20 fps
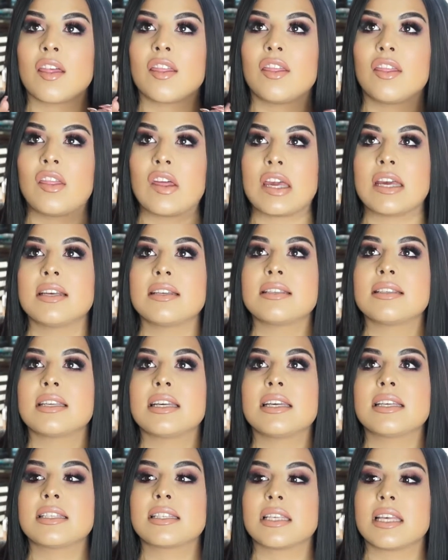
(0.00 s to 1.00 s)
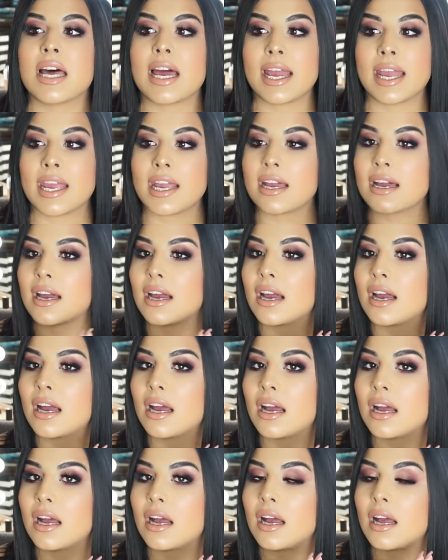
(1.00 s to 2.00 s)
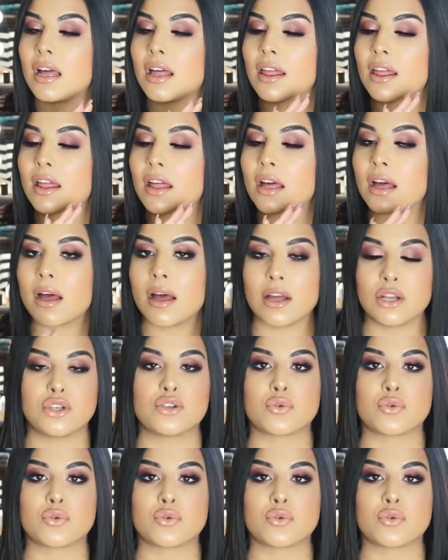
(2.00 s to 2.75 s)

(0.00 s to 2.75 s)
this is like a